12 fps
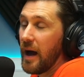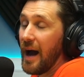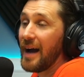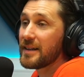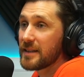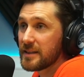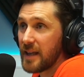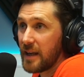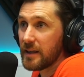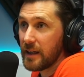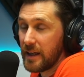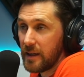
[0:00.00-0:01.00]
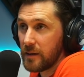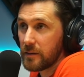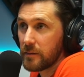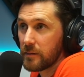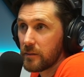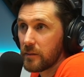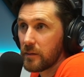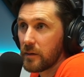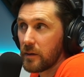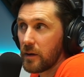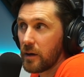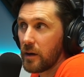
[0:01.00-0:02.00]
Accidentally
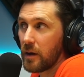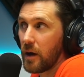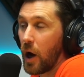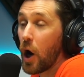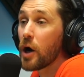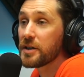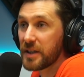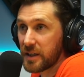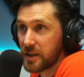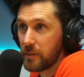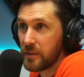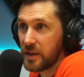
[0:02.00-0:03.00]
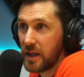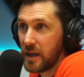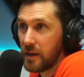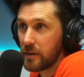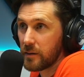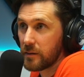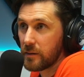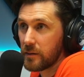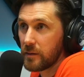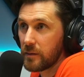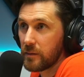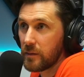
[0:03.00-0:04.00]
hurting somebody. Yeah.
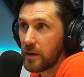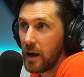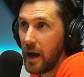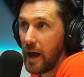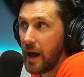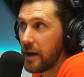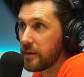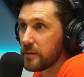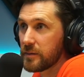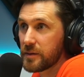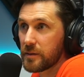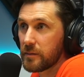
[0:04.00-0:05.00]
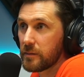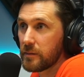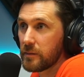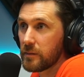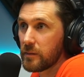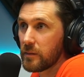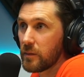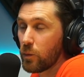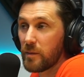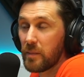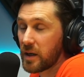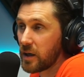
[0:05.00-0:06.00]
And what, like with your car?
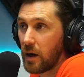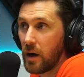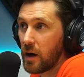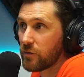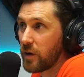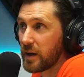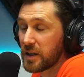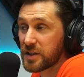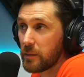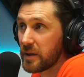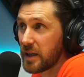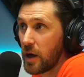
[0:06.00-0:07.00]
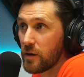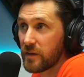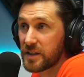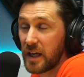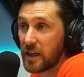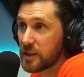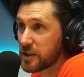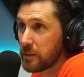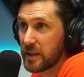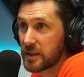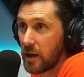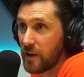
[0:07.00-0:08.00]
With my car, running somebody over, taking
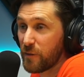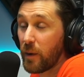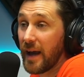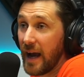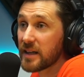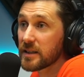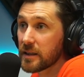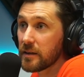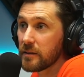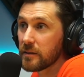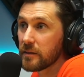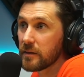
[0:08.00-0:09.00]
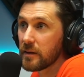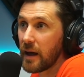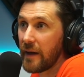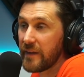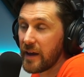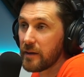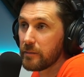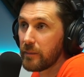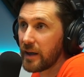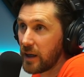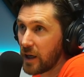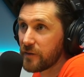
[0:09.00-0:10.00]
somebody's life by accident and then
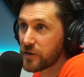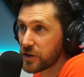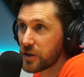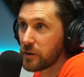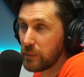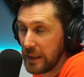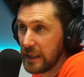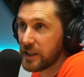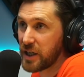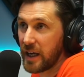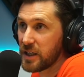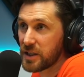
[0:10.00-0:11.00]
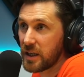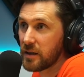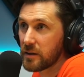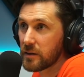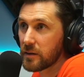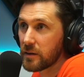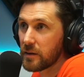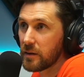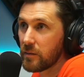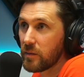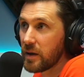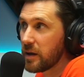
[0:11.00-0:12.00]
my life just completely changing. Yeah.
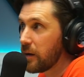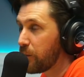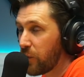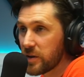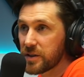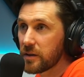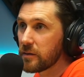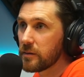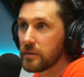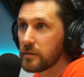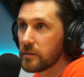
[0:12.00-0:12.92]
It, prison,